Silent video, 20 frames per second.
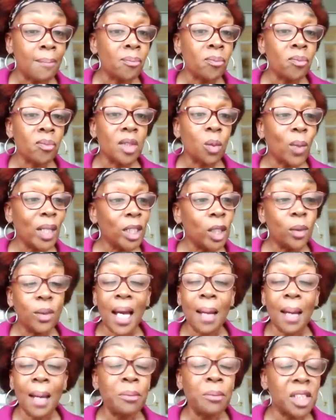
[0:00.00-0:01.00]
when you
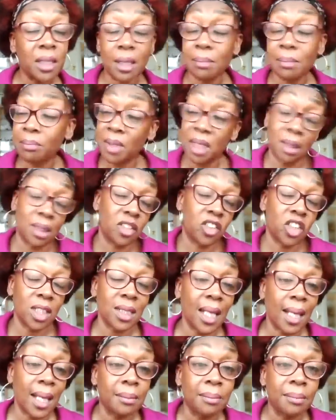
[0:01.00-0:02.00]
come to them, it's just
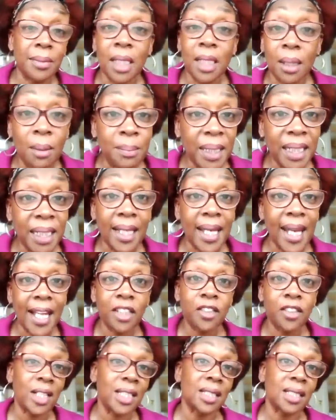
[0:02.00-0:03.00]
like, being a
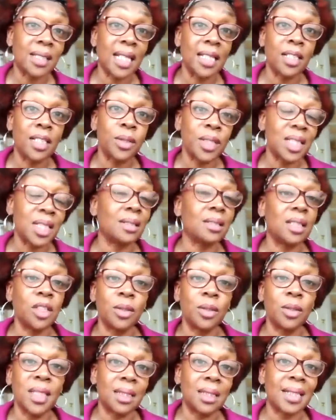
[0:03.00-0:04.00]
hairdresser. You
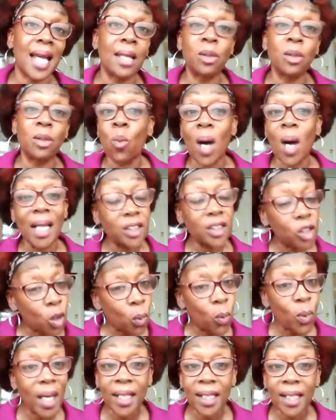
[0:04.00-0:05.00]
sit down, and whilst you're
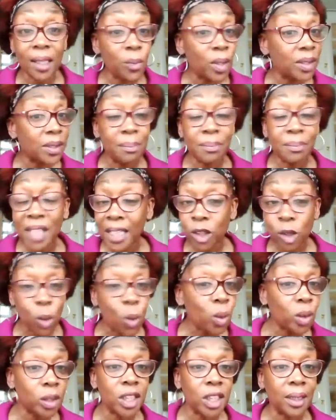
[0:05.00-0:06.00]
working with them, they
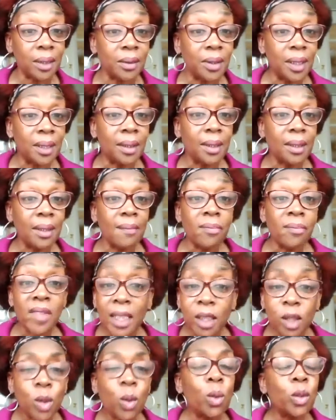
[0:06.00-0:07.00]
talk to you. They
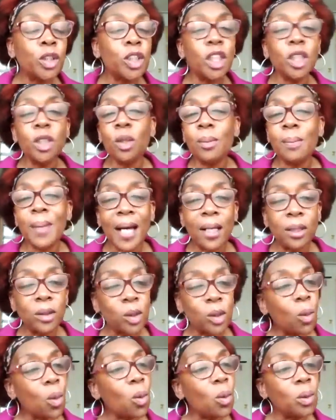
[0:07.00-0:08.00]
talk to you about
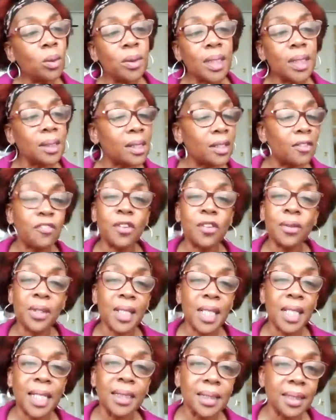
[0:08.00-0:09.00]
all the different
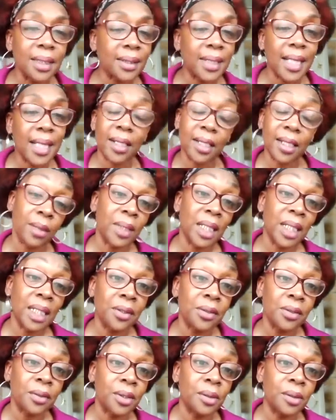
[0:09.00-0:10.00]
things that they're going
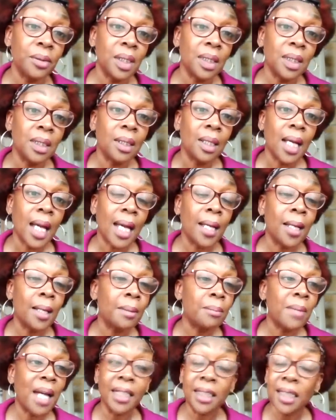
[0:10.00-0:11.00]
through.
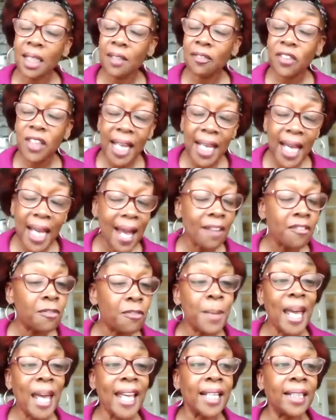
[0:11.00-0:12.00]
And if they have
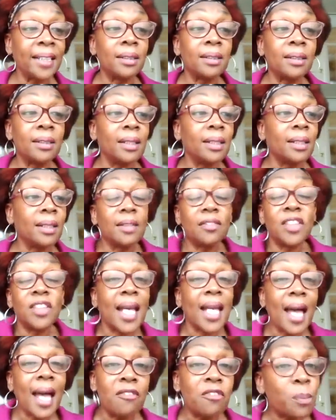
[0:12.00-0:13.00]
pain, if they
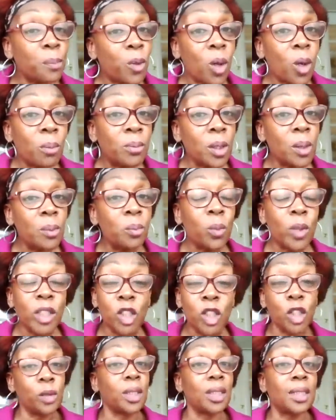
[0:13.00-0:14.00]
have a problem
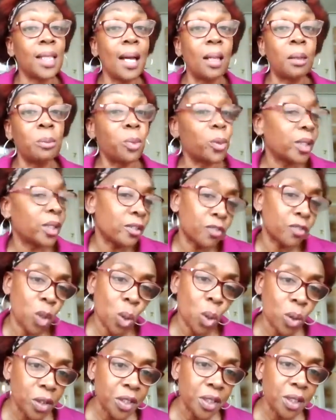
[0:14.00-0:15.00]
which you can help with, of
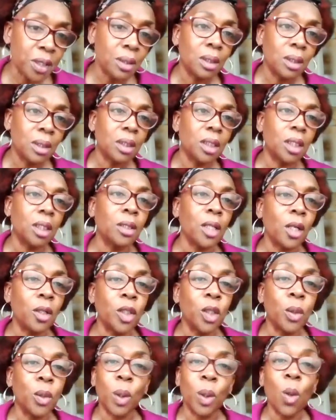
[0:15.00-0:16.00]
course,
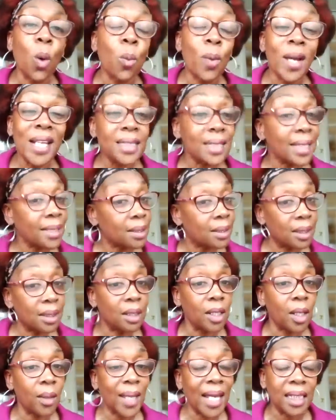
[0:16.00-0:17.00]
you will always,
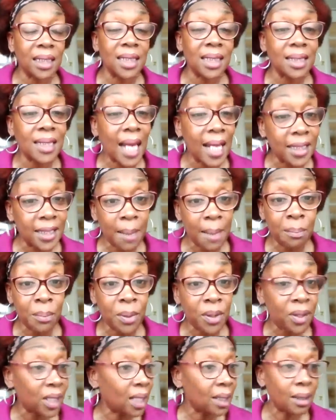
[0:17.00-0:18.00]
exercise
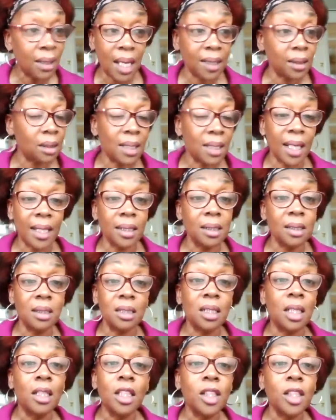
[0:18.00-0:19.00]
empathy, and
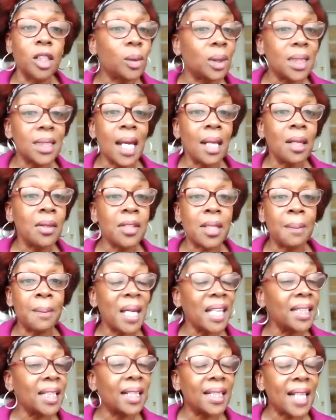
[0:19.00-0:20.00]
you'll tell them.
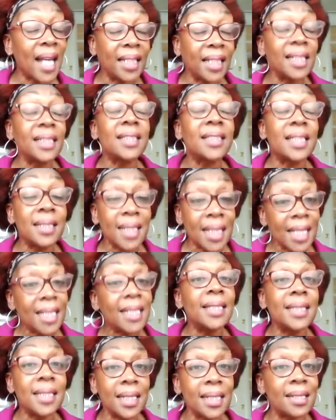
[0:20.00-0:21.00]
And it's as
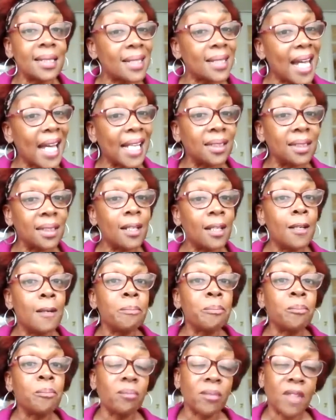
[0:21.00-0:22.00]
easy as that.
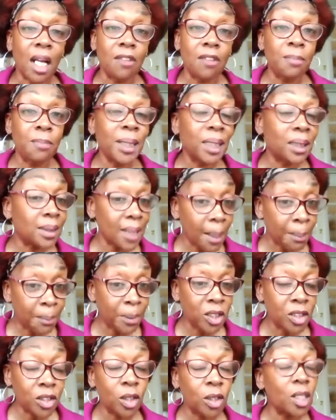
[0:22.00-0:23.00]
I've built up,
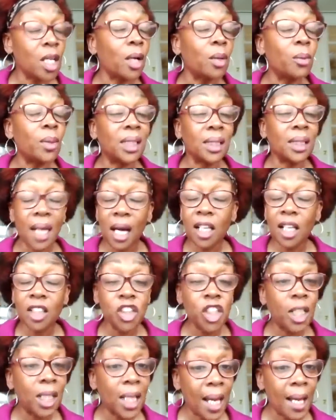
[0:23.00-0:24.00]
as you know, a
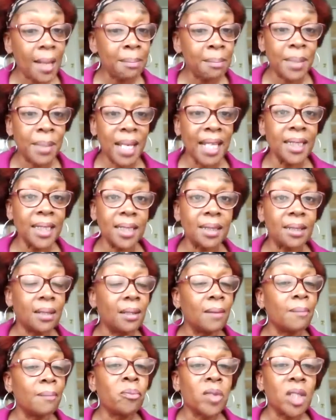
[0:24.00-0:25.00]
large client base
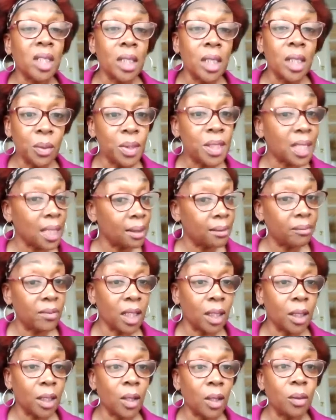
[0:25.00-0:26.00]
using,
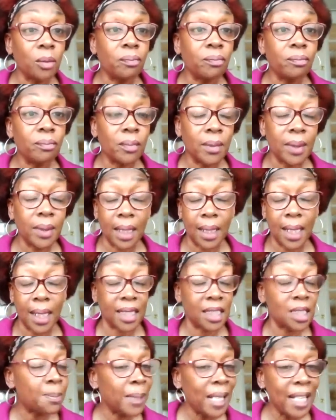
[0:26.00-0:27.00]

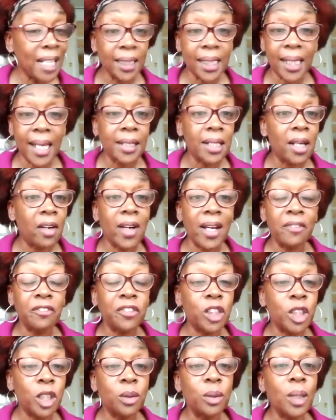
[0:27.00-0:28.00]
explaining
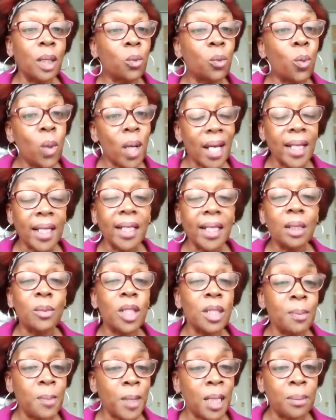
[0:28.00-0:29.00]
Nrf2 and working
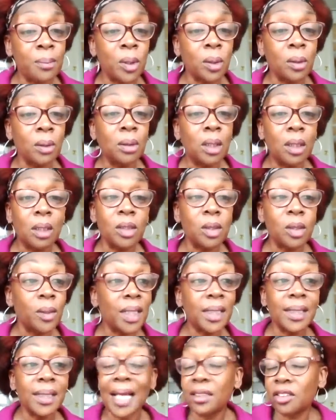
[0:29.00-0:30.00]
with people,
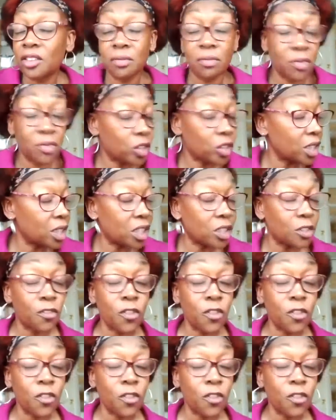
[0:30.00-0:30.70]
doing that, just